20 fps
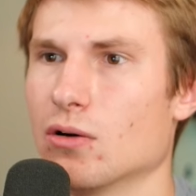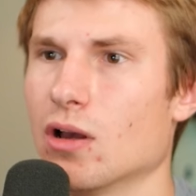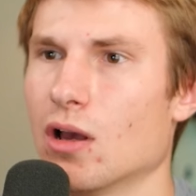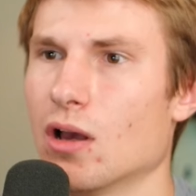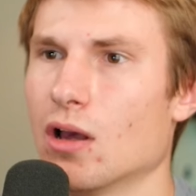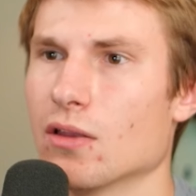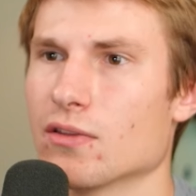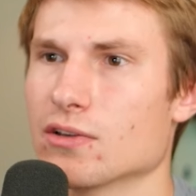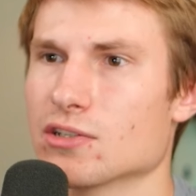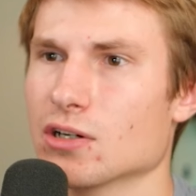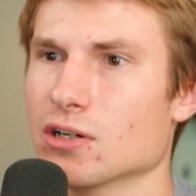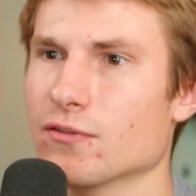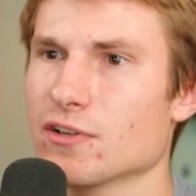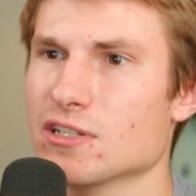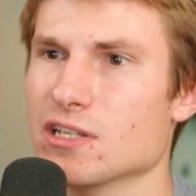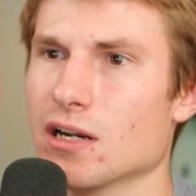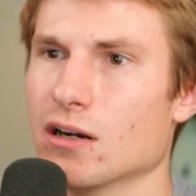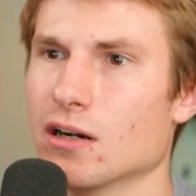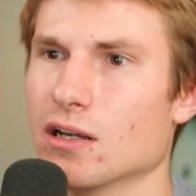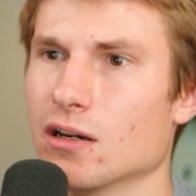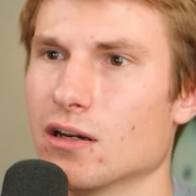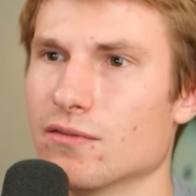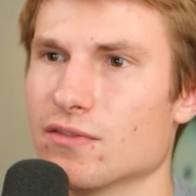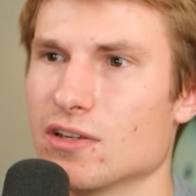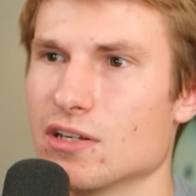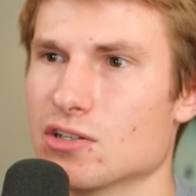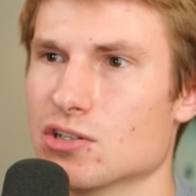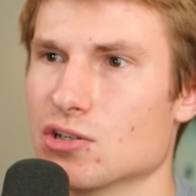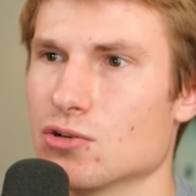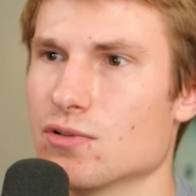the surface area of
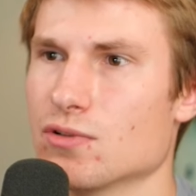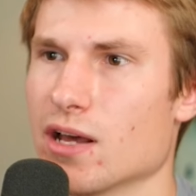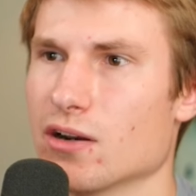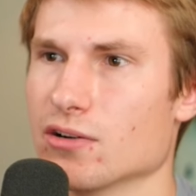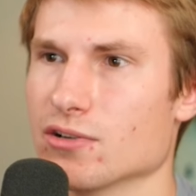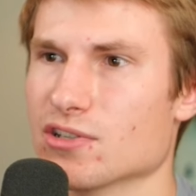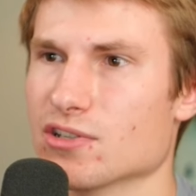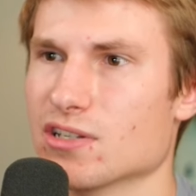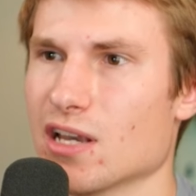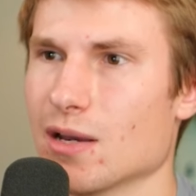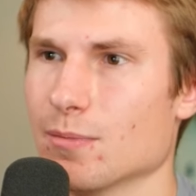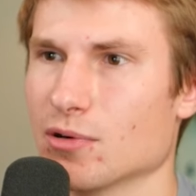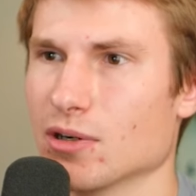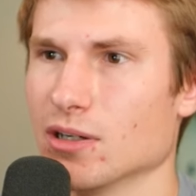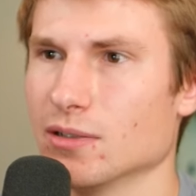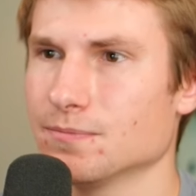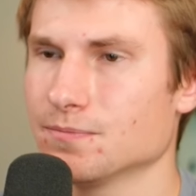these 2 that are separate